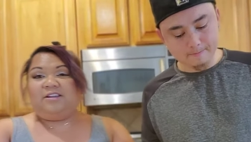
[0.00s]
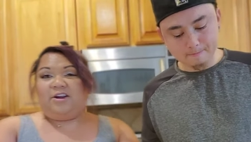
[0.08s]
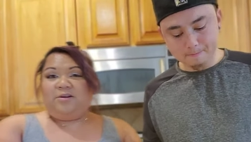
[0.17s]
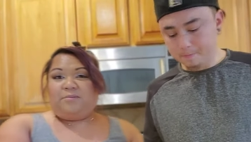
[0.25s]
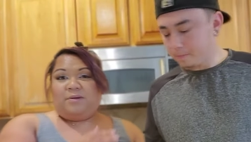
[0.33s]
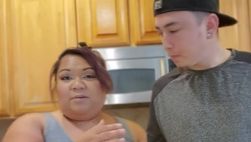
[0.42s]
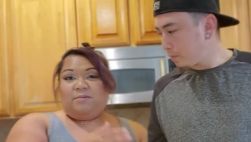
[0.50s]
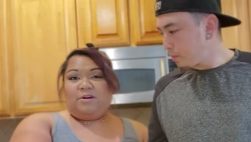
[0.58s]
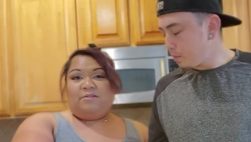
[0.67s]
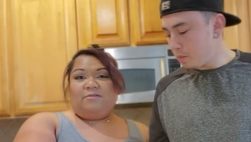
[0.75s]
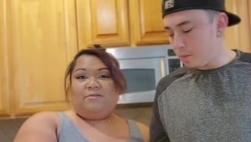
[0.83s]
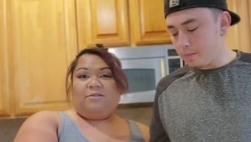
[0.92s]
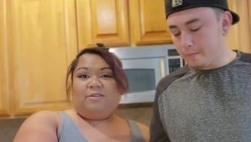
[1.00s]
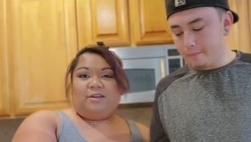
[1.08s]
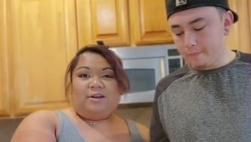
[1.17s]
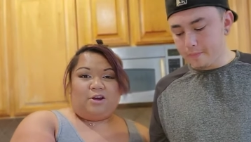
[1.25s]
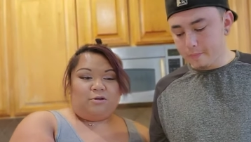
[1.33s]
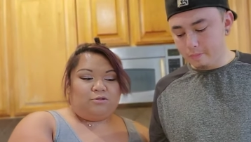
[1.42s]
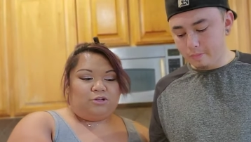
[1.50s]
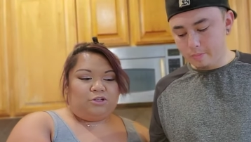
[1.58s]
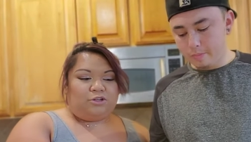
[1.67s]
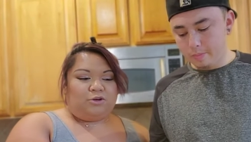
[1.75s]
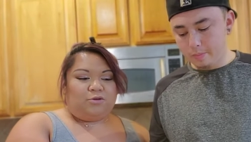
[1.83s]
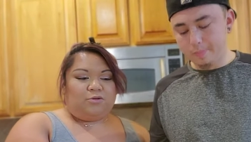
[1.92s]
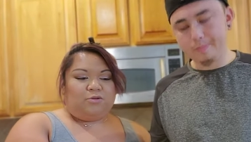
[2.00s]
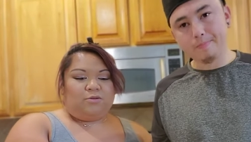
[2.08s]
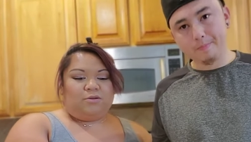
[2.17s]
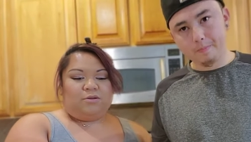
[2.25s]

Speaker 1: going to be one of the go-to.